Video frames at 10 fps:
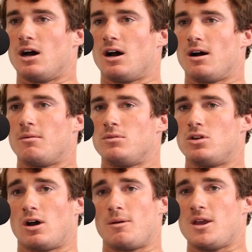I
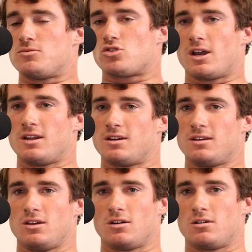am trying
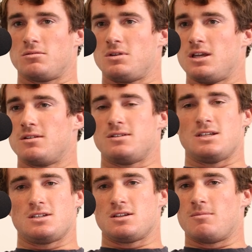to, eat a
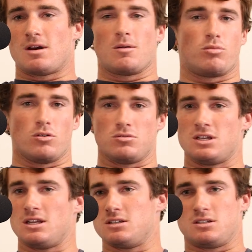decent amount of
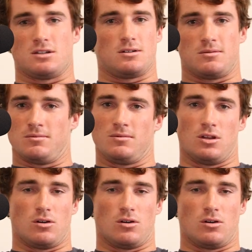protein to,